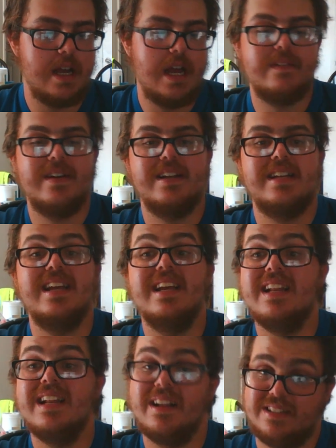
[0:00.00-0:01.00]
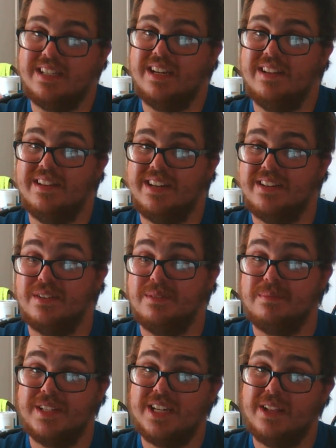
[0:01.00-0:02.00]
have a great day, and I'll see y'all later.
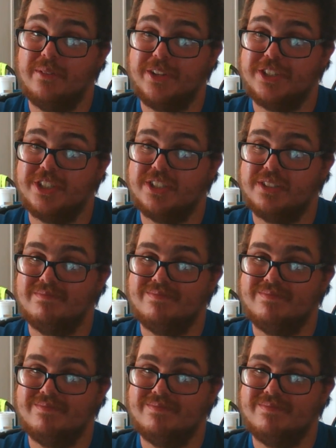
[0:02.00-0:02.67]
Peace out, Luigi's.